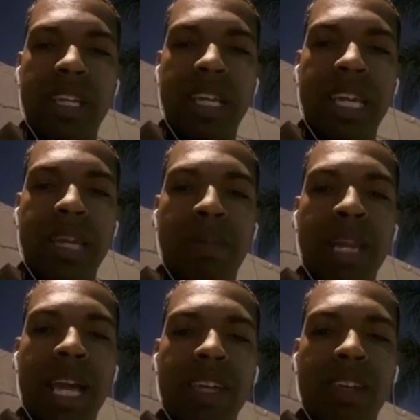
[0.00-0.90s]
He
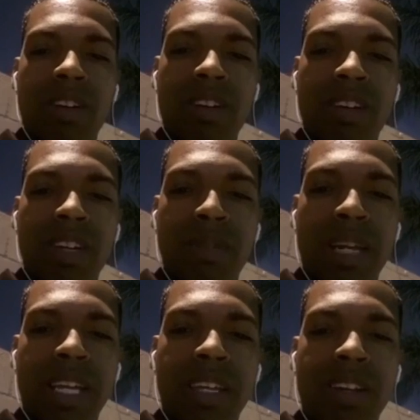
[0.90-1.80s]
black, y'all. He
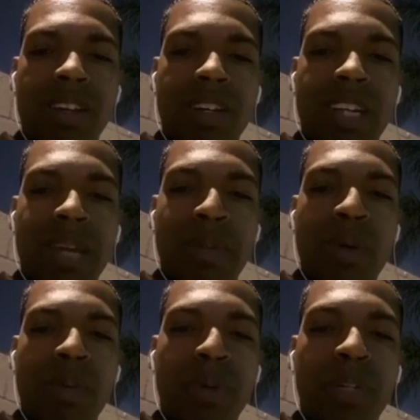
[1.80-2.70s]
black, y'all. Damn, you up
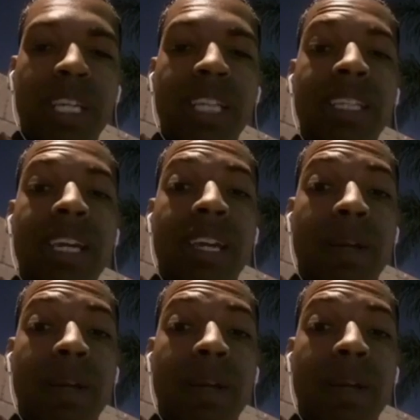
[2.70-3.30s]
early. Yes, I am.